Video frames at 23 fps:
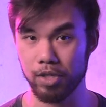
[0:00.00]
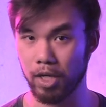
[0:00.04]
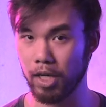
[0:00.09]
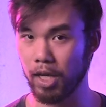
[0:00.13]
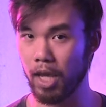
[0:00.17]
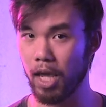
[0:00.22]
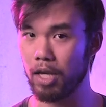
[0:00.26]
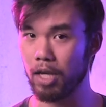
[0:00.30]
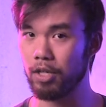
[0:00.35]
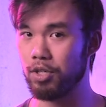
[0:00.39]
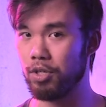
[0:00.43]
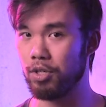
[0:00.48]
in
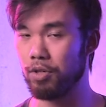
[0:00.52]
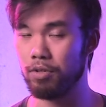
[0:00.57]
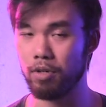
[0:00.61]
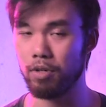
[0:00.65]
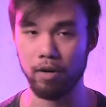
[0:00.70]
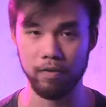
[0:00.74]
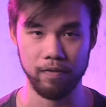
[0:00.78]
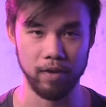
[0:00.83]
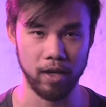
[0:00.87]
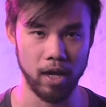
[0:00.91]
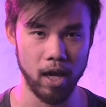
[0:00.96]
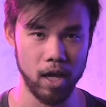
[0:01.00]
case your
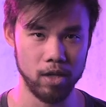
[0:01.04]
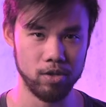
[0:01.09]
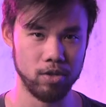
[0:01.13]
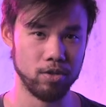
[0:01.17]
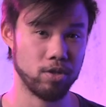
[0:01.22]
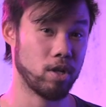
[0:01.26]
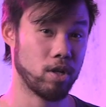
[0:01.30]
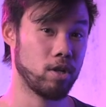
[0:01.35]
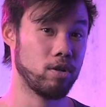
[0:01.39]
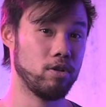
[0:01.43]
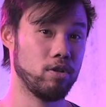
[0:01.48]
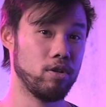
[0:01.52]
notifications
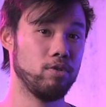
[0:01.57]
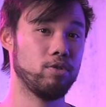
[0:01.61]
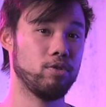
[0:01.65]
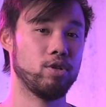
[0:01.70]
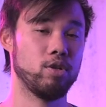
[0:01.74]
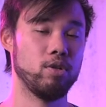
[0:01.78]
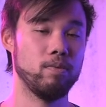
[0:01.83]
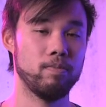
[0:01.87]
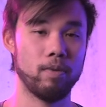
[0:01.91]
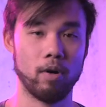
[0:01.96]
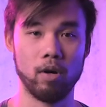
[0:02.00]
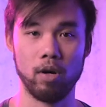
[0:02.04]
on
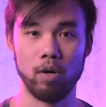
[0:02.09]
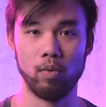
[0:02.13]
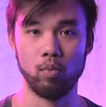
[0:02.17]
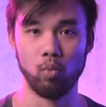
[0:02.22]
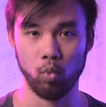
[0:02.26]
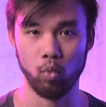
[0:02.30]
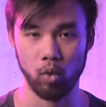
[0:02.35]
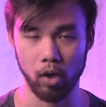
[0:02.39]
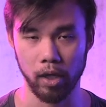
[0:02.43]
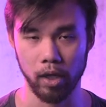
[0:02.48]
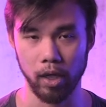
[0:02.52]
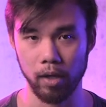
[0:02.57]
YouTube aren't
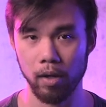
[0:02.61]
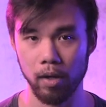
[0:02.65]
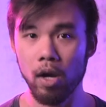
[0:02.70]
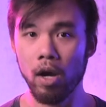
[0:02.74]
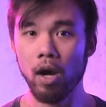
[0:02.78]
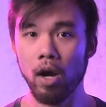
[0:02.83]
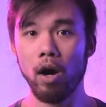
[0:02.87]
working.